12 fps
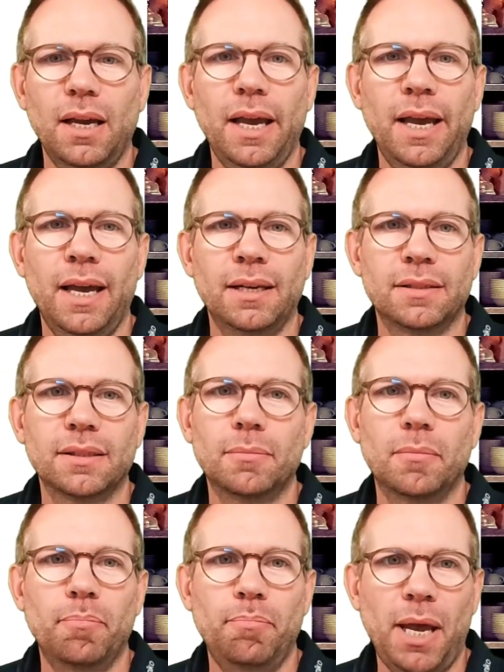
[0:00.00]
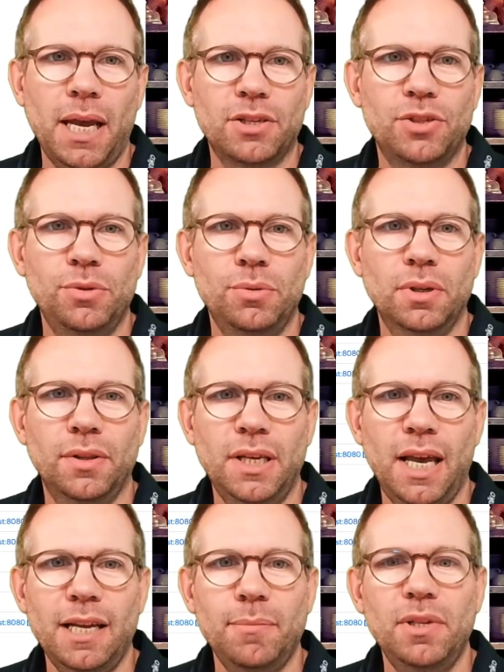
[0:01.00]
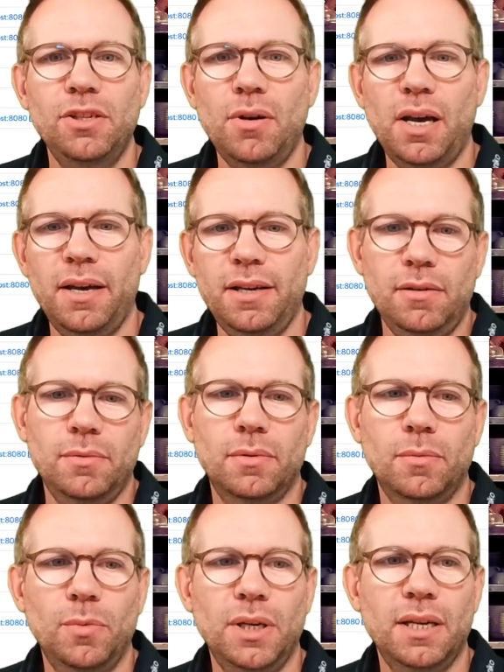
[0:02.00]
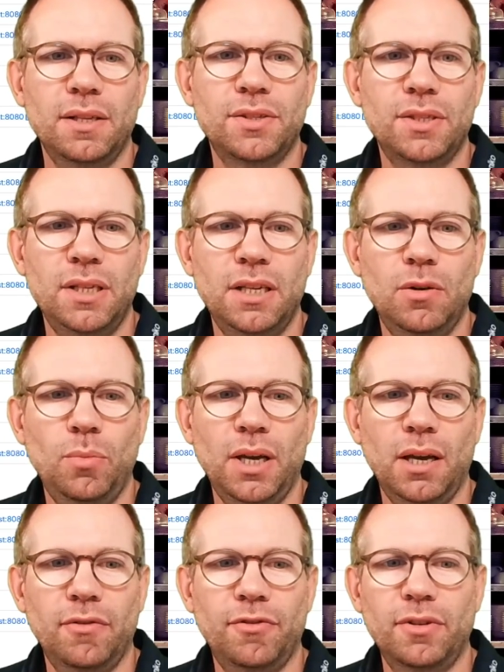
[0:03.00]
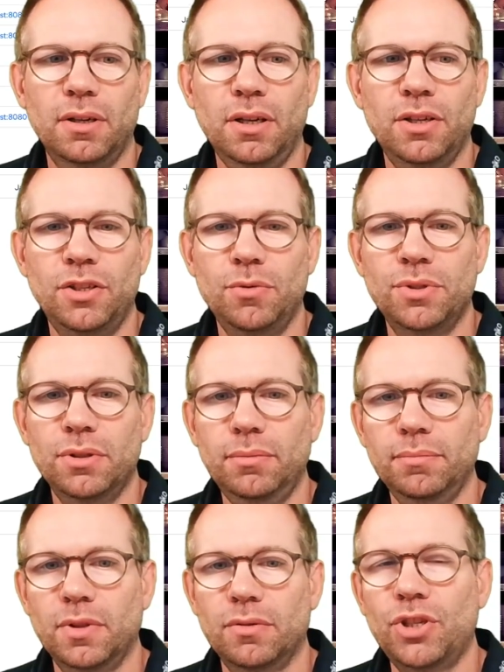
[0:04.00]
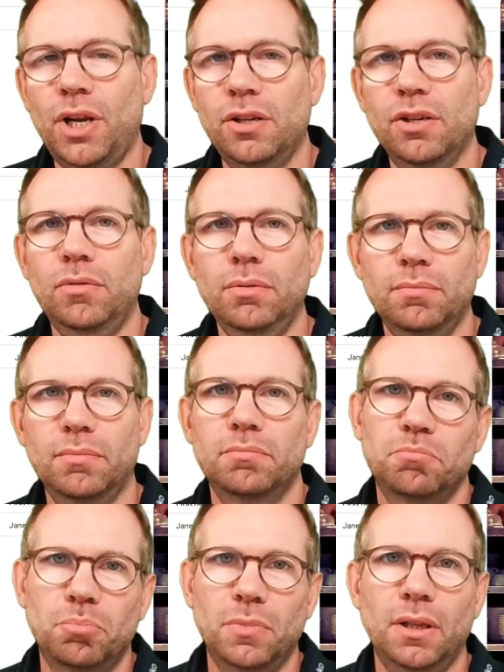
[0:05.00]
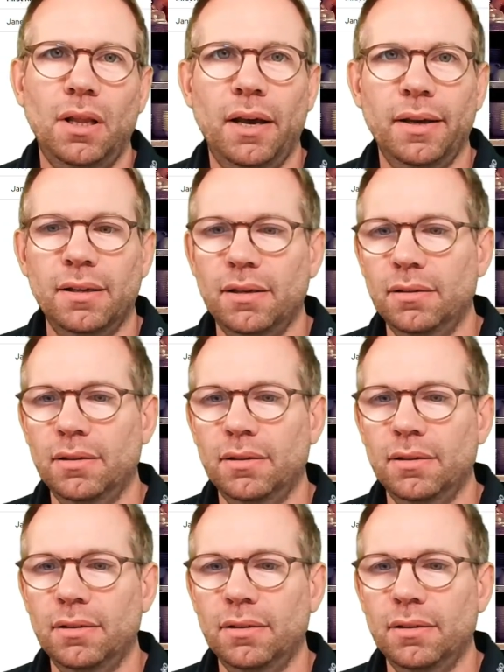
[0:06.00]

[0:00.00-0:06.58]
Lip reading: And back to the admin UI, we can see we have a user, Jane Doe, like